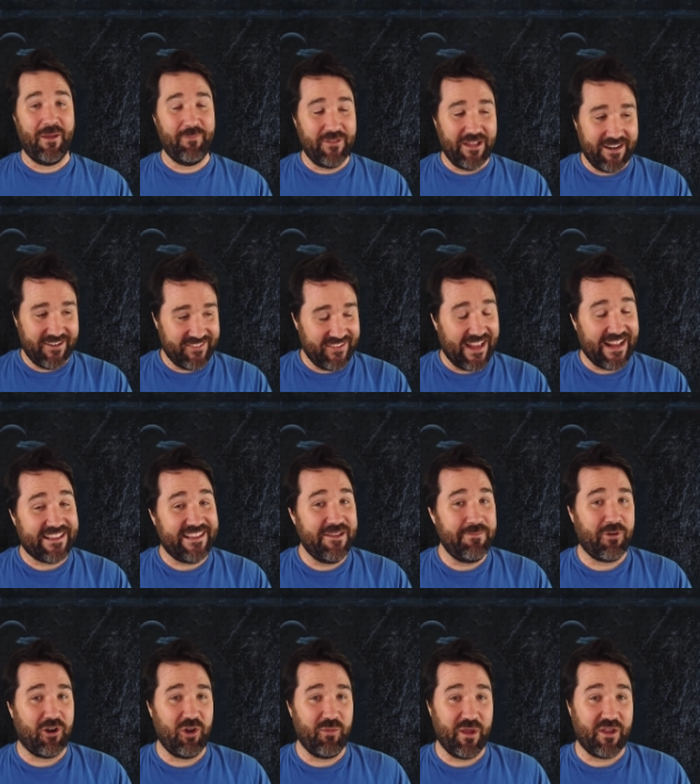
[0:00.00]
I'm not
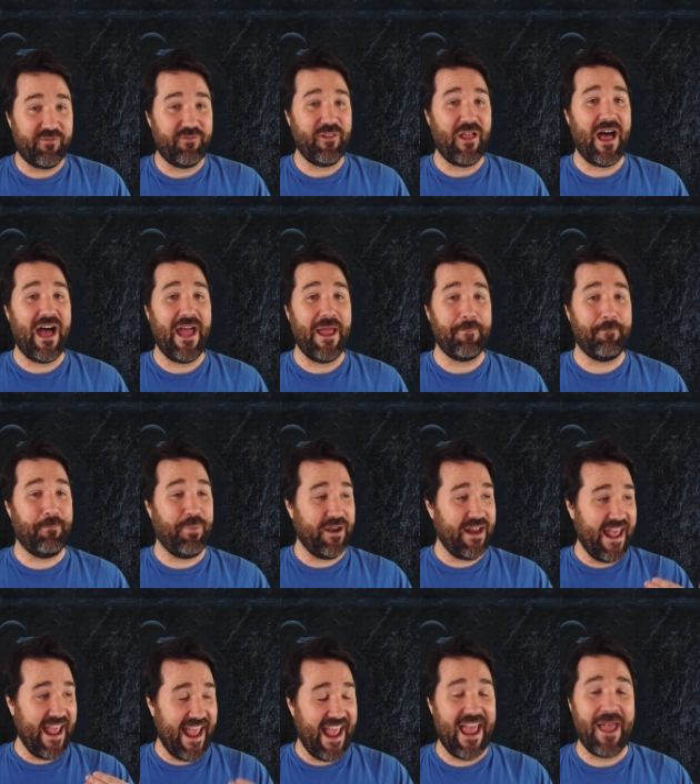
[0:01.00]
exactly Marty McFly,
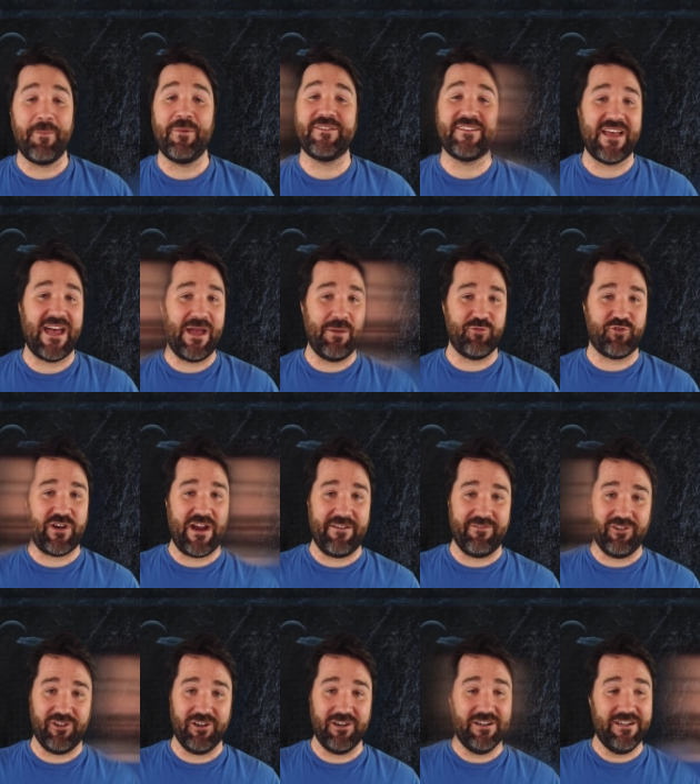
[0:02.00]
but I am a time
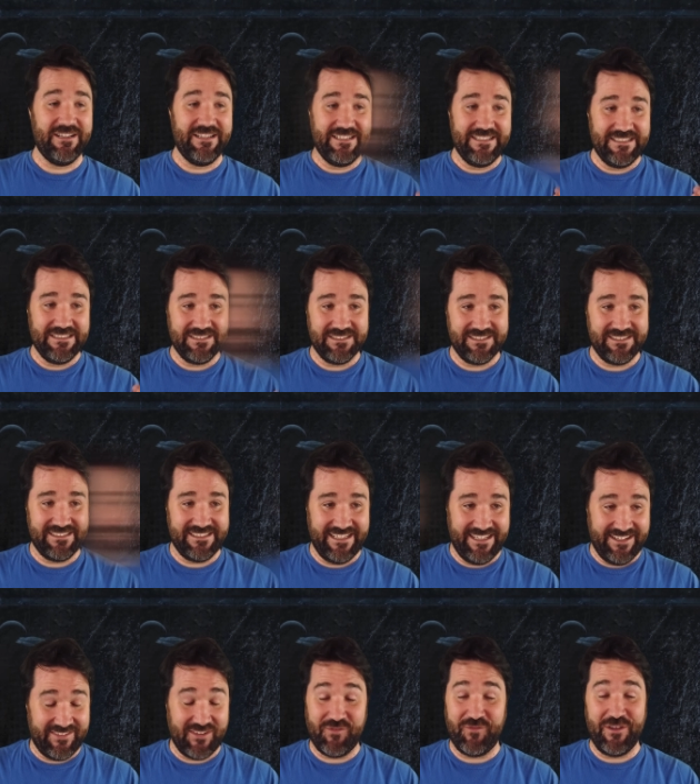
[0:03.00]
traveler.
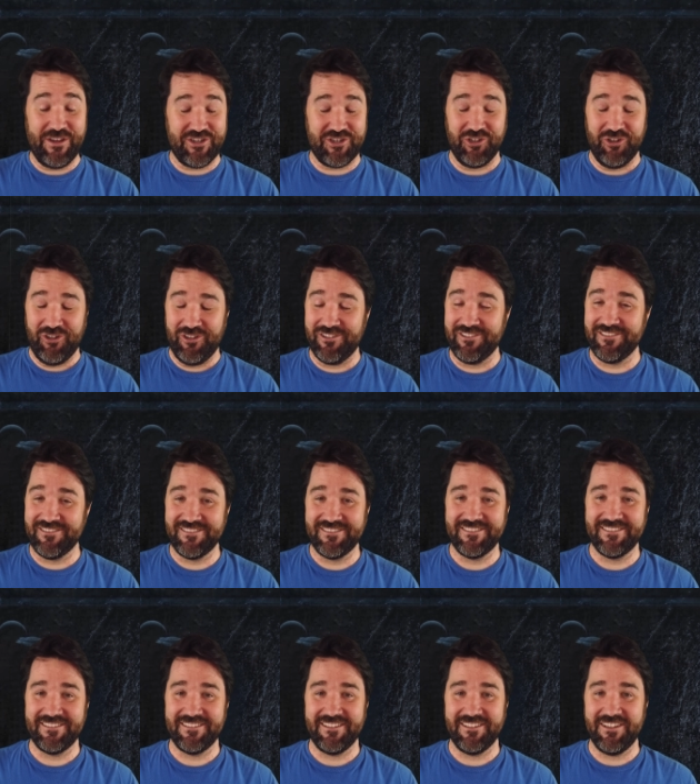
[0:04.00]
It's official.
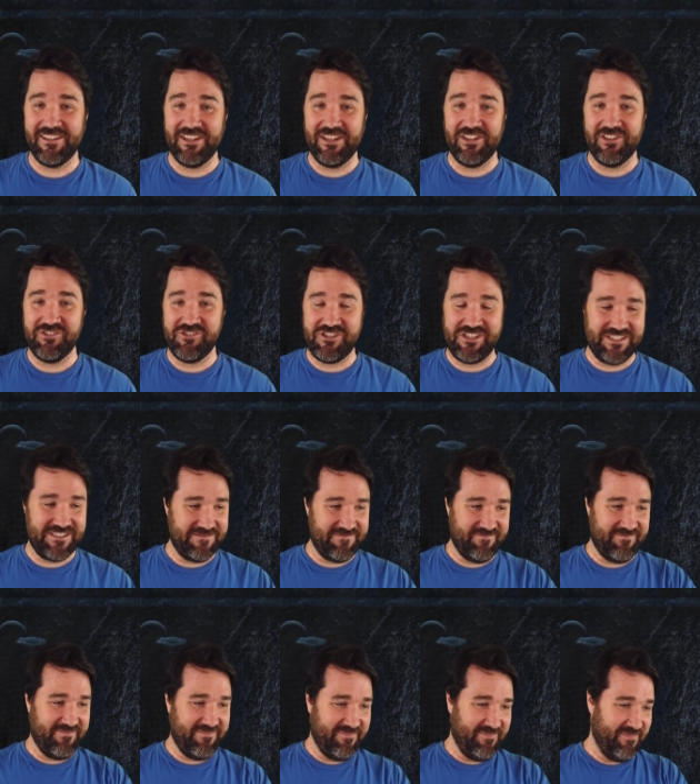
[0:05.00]
Just
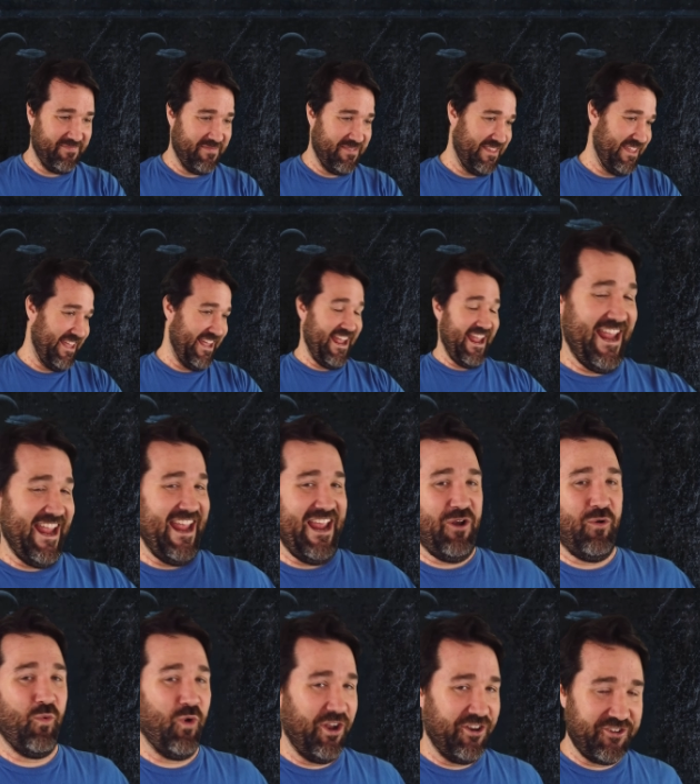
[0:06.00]

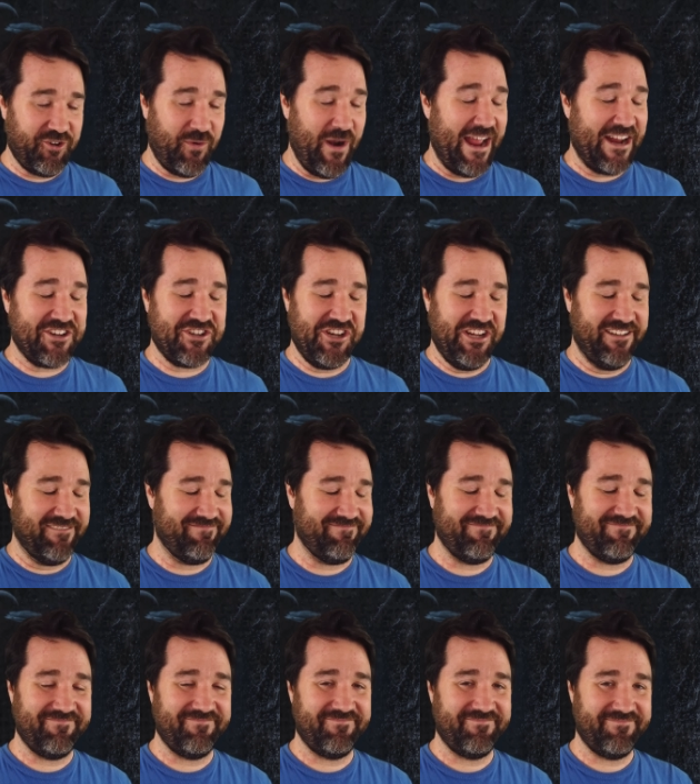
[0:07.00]
in one direction.
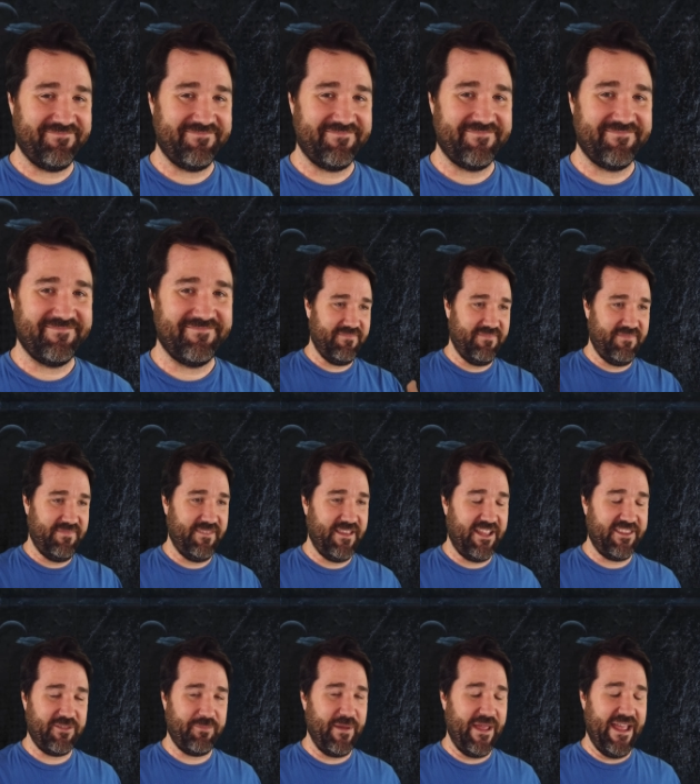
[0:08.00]

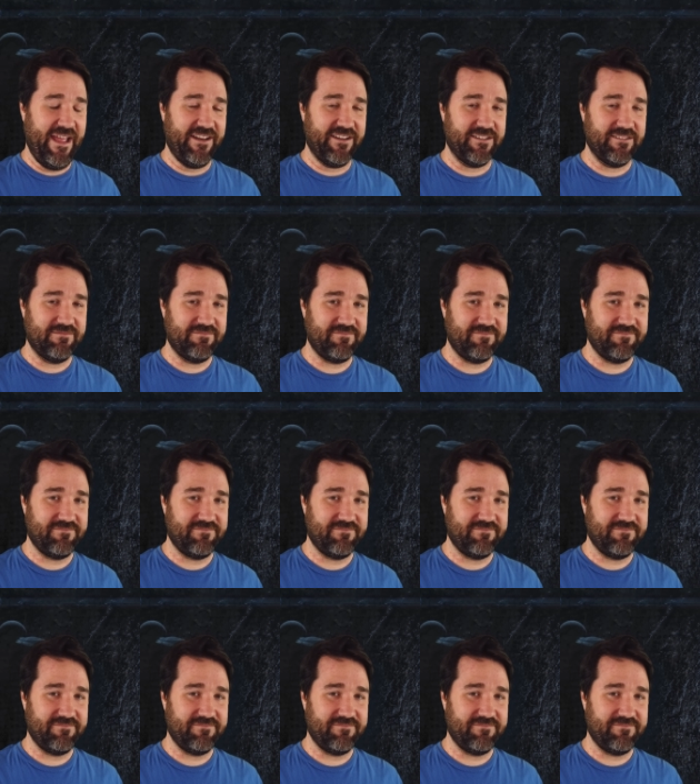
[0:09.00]
Not the band.